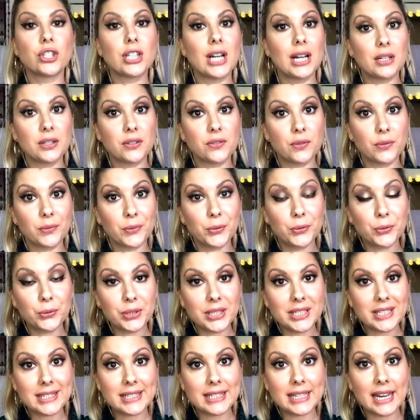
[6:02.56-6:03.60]
your shadows from
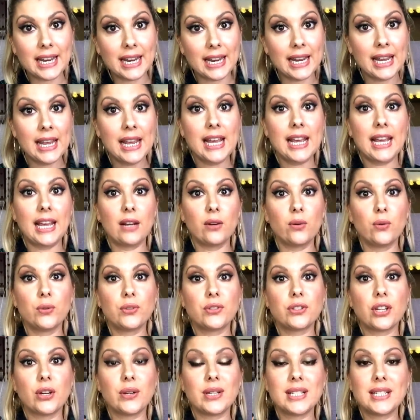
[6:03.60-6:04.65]
creasing. It
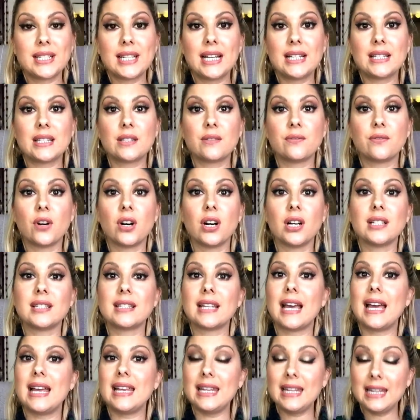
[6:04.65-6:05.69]
also intensifies
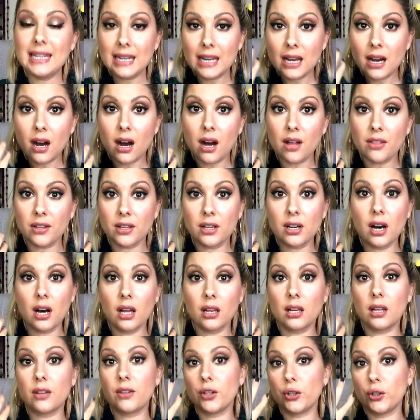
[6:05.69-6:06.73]
any other
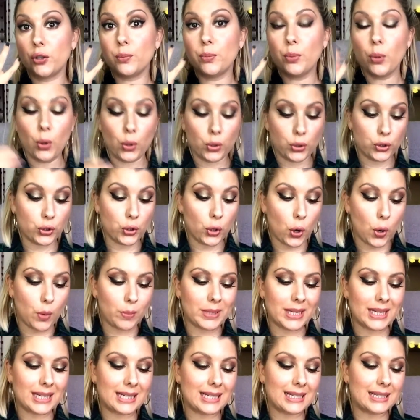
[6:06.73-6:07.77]
color that you put on top.
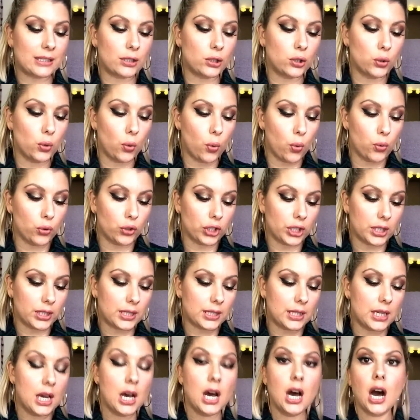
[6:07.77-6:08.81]
It is
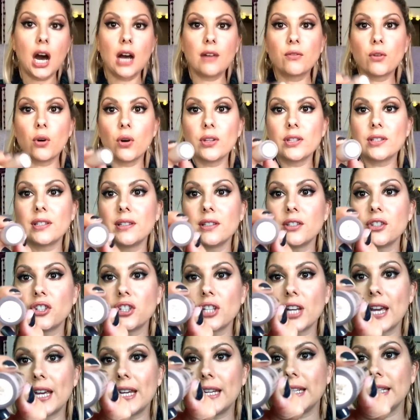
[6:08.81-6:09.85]
gorgeous. I've got this in the
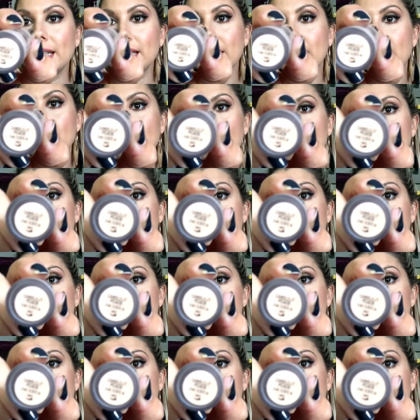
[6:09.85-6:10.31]
shade